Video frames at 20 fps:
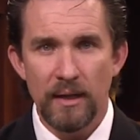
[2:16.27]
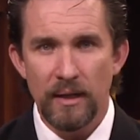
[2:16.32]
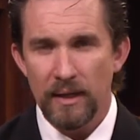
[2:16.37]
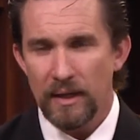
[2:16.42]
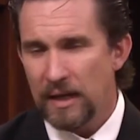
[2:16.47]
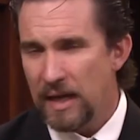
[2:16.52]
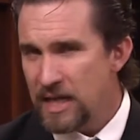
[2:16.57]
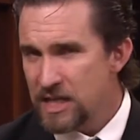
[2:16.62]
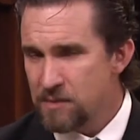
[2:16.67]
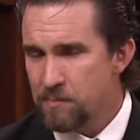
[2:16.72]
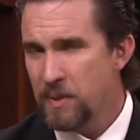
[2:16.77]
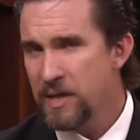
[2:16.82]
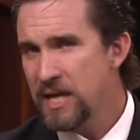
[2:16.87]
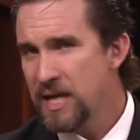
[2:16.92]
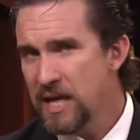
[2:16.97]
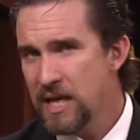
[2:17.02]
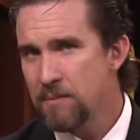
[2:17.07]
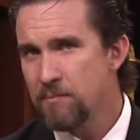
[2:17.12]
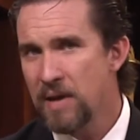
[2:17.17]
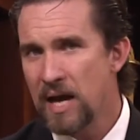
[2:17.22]
let's
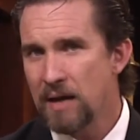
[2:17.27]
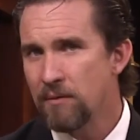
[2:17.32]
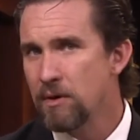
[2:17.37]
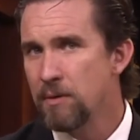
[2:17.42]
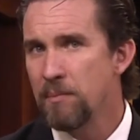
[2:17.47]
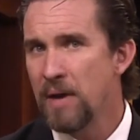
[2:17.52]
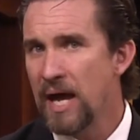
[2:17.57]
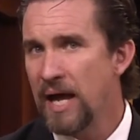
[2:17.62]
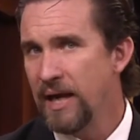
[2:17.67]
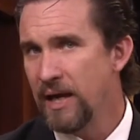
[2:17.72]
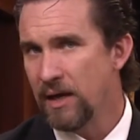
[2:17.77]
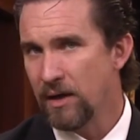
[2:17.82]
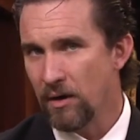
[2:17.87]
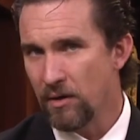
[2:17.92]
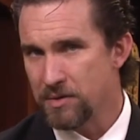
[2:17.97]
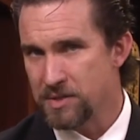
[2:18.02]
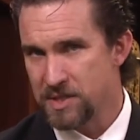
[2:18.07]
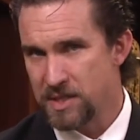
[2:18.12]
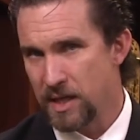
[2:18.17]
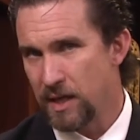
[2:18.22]
begin by reminding
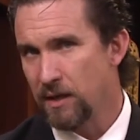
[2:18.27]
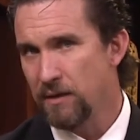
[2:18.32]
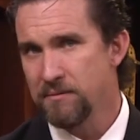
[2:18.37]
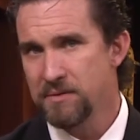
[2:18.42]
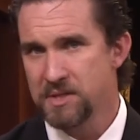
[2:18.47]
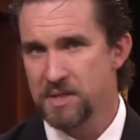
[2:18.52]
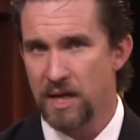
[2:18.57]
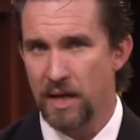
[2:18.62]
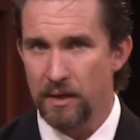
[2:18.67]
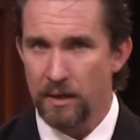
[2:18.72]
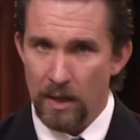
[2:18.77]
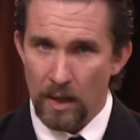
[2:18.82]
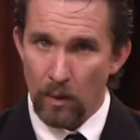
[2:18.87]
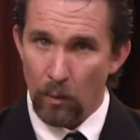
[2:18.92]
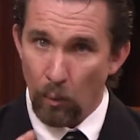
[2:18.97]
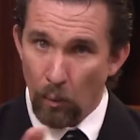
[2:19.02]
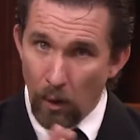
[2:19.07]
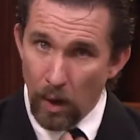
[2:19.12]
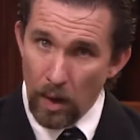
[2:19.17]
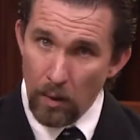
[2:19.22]
ourselves that
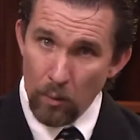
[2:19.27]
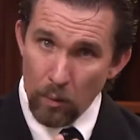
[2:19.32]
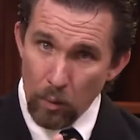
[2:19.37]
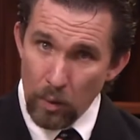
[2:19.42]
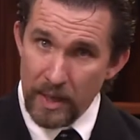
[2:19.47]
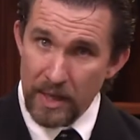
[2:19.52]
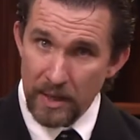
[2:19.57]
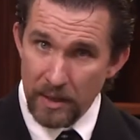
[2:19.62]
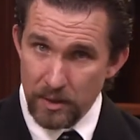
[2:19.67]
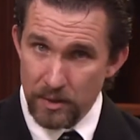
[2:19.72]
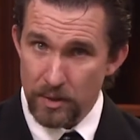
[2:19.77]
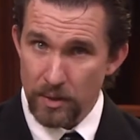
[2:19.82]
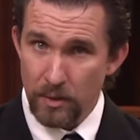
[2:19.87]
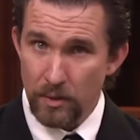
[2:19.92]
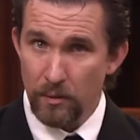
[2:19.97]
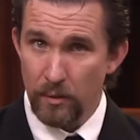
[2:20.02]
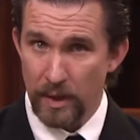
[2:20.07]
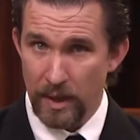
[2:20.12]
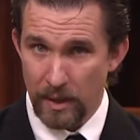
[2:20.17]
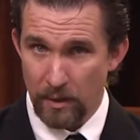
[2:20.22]
what we
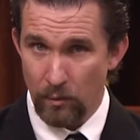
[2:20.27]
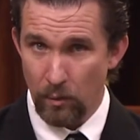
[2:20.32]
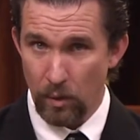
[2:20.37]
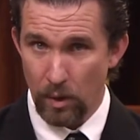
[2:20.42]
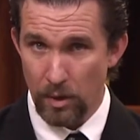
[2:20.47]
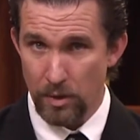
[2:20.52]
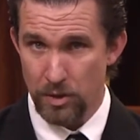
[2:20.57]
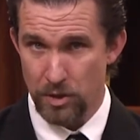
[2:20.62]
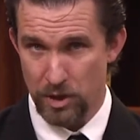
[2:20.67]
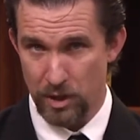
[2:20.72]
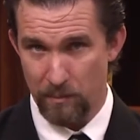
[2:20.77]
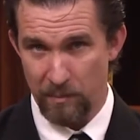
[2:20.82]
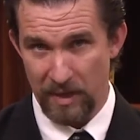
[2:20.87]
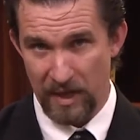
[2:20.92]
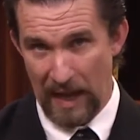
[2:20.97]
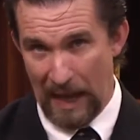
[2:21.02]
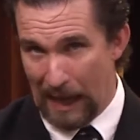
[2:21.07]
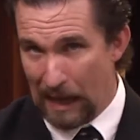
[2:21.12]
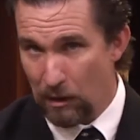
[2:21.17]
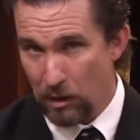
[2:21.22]
do in worship
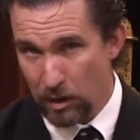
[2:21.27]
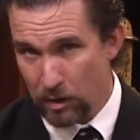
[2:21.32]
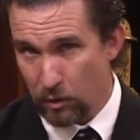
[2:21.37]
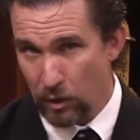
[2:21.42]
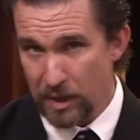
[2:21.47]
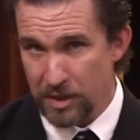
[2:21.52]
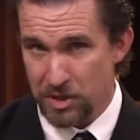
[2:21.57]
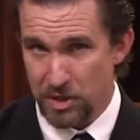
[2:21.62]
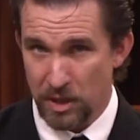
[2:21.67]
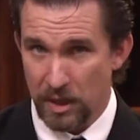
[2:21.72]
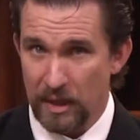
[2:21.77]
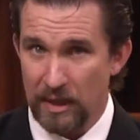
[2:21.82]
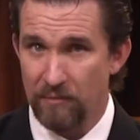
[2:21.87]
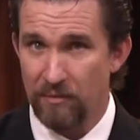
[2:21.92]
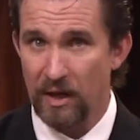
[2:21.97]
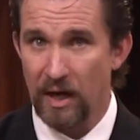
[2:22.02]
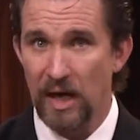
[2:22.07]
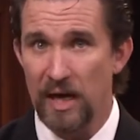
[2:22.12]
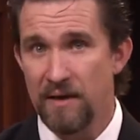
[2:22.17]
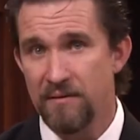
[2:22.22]
and how a Christian
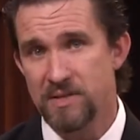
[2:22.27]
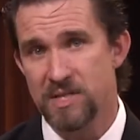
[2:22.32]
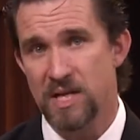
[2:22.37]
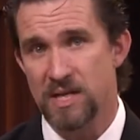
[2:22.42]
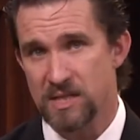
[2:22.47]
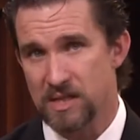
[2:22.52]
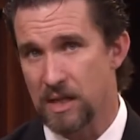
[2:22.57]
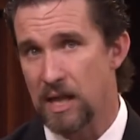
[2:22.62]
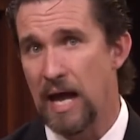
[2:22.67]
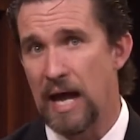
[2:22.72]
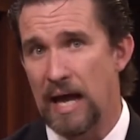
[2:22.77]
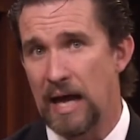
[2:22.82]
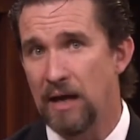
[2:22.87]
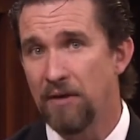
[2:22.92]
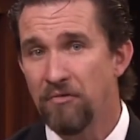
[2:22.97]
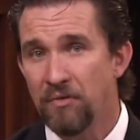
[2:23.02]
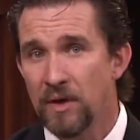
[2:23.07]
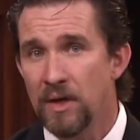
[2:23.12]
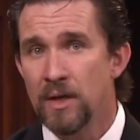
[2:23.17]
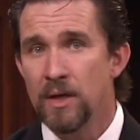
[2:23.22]
even lives his
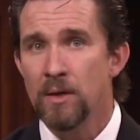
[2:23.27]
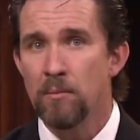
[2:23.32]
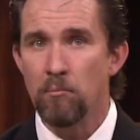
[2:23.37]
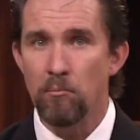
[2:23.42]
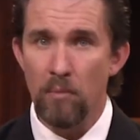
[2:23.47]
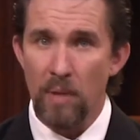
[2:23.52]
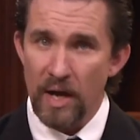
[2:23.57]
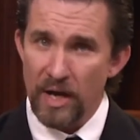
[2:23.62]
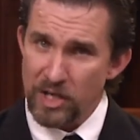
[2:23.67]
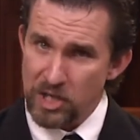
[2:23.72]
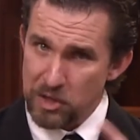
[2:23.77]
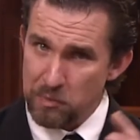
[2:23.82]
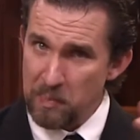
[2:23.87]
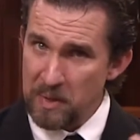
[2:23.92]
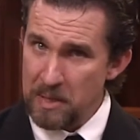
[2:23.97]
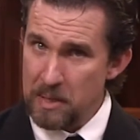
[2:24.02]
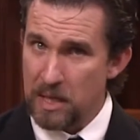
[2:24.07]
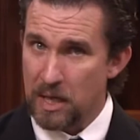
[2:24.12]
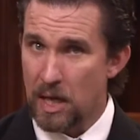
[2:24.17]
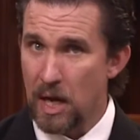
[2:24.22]
life must
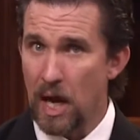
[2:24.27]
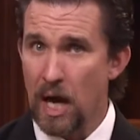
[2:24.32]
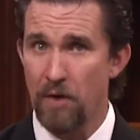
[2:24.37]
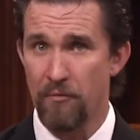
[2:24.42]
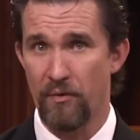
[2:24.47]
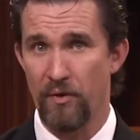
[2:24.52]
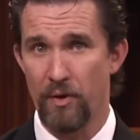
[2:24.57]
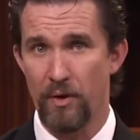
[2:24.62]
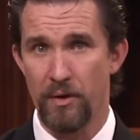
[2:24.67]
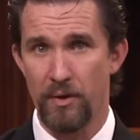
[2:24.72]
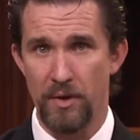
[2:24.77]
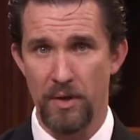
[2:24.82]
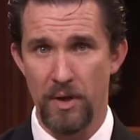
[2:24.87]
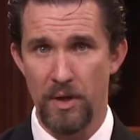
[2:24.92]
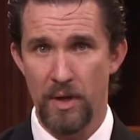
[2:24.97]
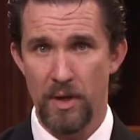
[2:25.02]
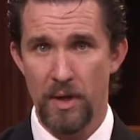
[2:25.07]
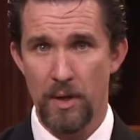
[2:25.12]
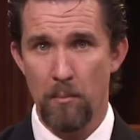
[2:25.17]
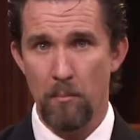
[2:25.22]
be governed
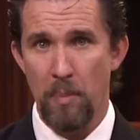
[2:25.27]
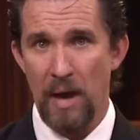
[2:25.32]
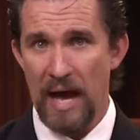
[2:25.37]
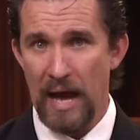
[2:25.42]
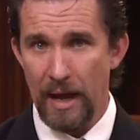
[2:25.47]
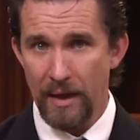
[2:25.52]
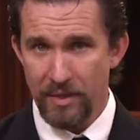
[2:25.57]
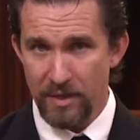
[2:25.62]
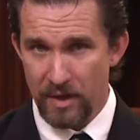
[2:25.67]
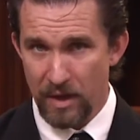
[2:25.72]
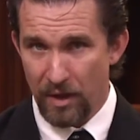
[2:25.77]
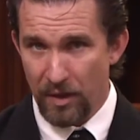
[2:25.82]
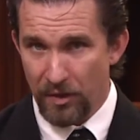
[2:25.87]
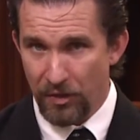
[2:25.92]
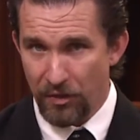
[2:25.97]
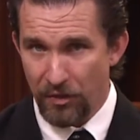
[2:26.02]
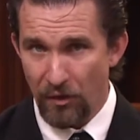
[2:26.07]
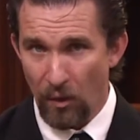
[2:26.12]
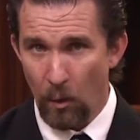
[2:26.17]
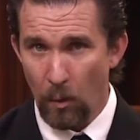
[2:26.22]
by the
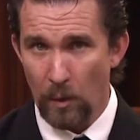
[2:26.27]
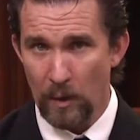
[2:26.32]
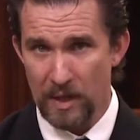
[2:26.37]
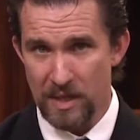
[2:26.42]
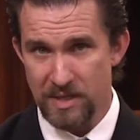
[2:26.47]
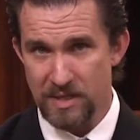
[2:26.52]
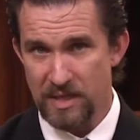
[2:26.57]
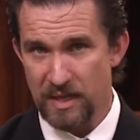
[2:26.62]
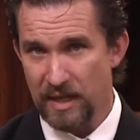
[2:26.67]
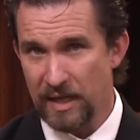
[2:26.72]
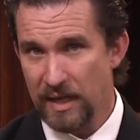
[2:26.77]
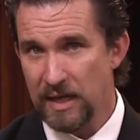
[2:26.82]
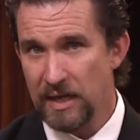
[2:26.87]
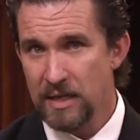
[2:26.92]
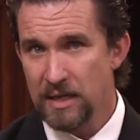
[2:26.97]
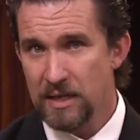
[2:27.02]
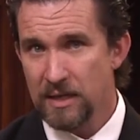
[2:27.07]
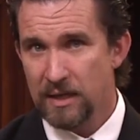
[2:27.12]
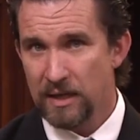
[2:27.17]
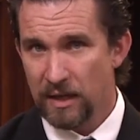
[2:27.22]

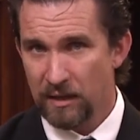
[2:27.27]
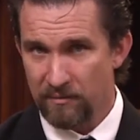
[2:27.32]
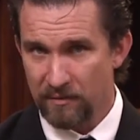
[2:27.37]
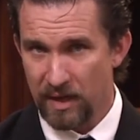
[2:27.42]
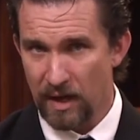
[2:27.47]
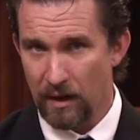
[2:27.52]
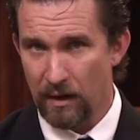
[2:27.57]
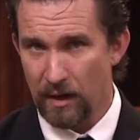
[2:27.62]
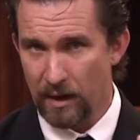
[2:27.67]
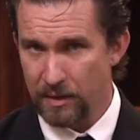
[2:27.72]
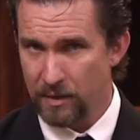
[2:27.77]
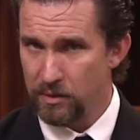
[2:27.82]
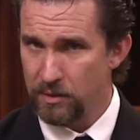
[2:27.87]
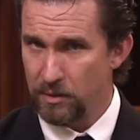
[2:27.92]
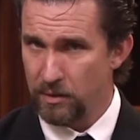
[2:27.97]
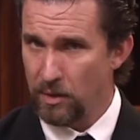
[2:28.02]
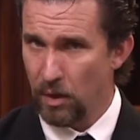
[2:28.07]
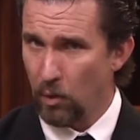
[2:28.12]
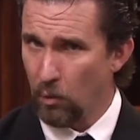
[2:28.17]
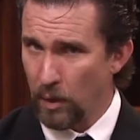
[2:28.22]
authority of God.
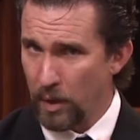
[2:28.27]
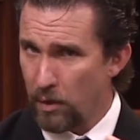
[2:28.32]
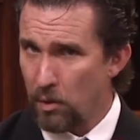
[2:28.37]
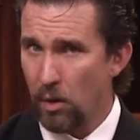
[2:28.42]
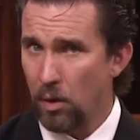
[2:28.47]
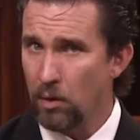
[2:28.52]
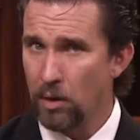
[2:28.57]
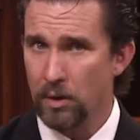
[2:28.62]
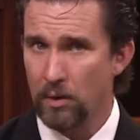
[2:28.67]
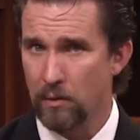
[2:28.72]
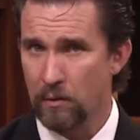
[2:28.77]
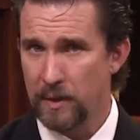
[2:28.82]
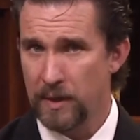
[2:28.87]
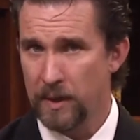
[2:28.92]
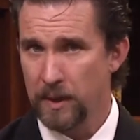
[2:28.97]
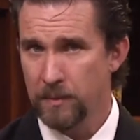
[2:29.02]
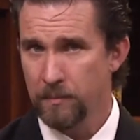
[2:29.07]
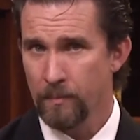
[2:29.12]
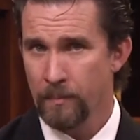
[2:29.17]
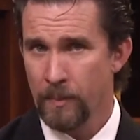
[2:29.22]
Don't we all
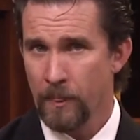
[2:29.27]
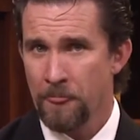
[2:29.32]
agree